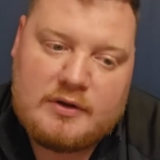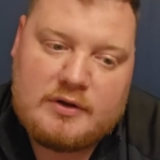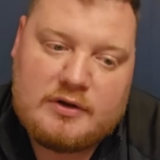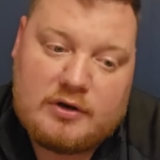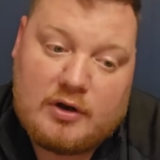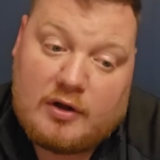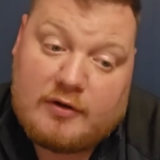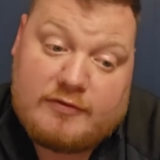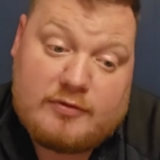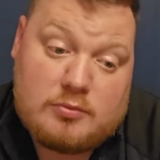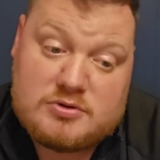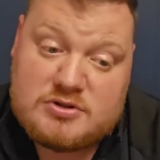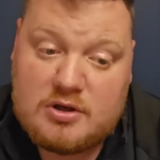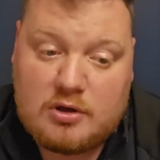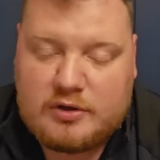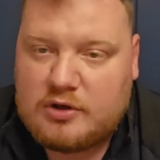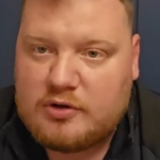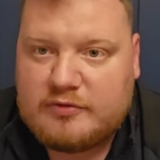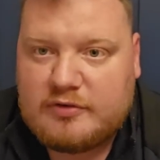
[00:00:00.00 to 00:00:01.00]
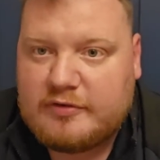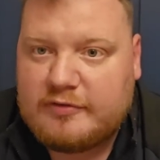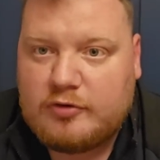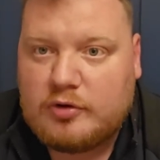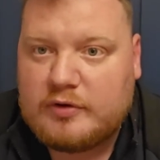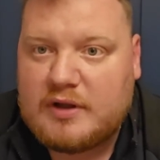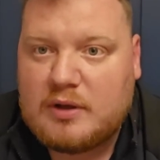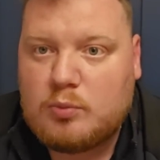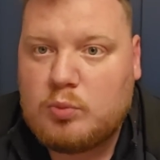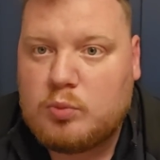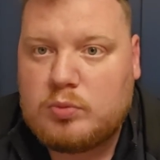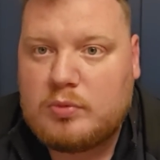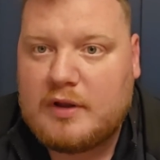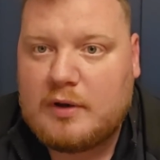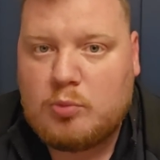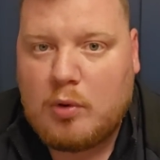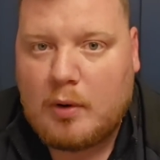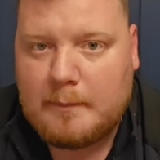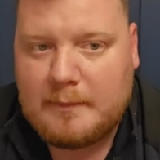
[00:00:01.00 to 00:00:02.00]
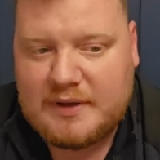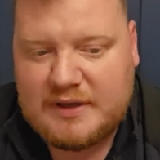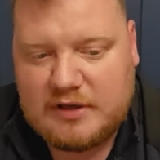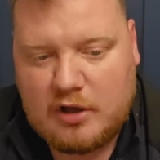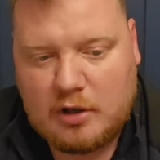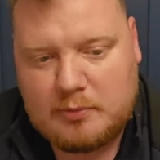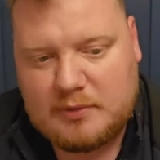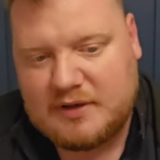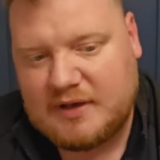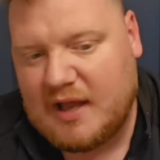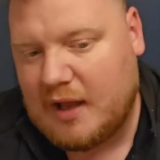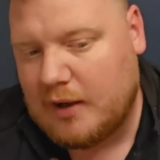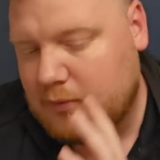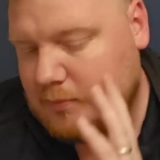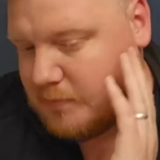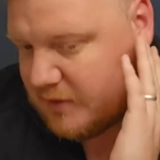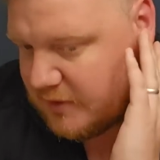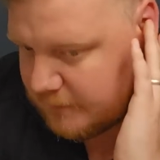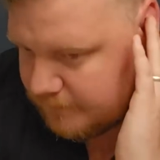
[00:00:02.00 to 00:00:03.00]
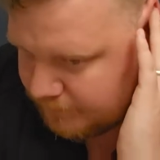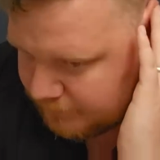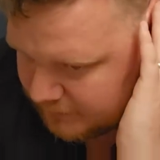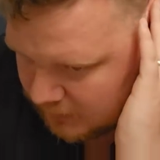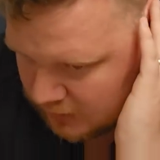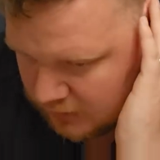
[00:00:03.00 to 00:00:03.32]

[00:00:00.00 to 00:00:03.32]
you know, if it was on the other foot, they'd want me going down. But